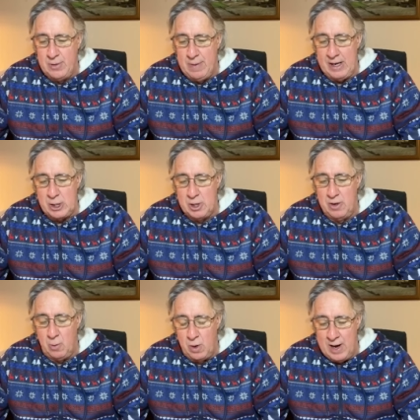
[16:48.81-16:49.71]
to make
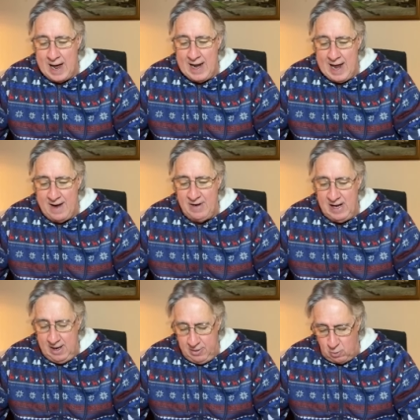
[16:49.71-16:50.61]
sure that we're not
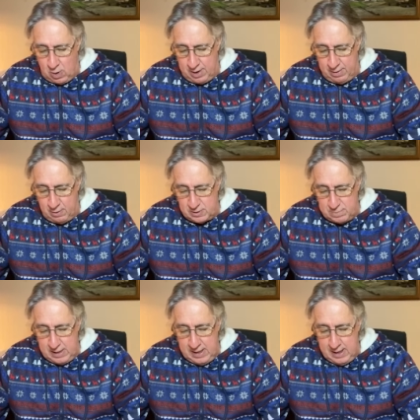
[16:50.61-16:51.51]
having either one of those
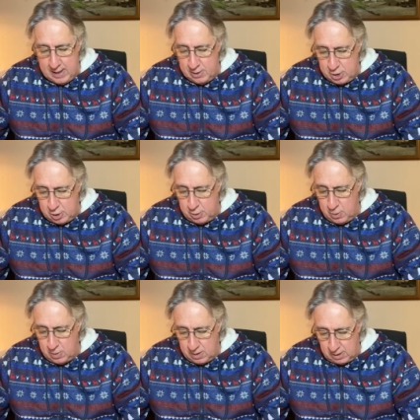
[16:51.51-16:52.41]
be
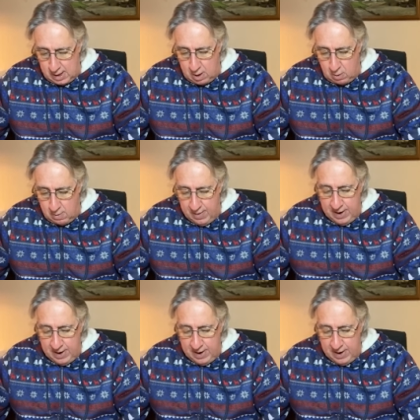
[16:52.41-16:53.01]
too low.